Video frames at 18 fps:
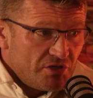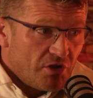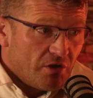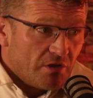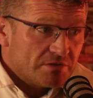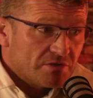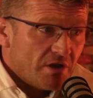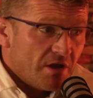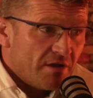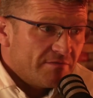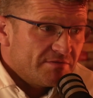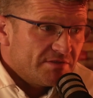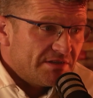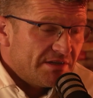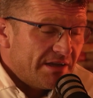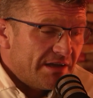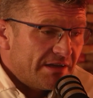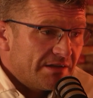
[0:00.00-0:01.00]
also
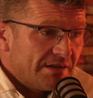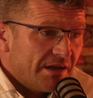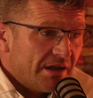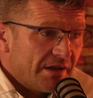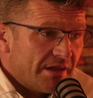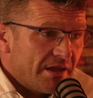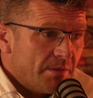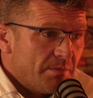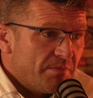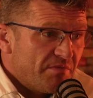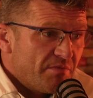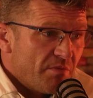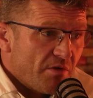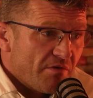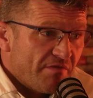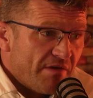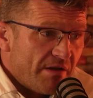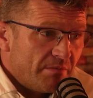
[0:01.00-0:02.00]
obviously had a lot of help from
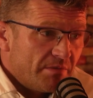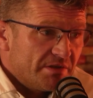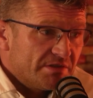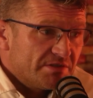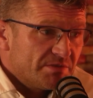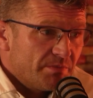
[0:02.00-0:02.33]
her family and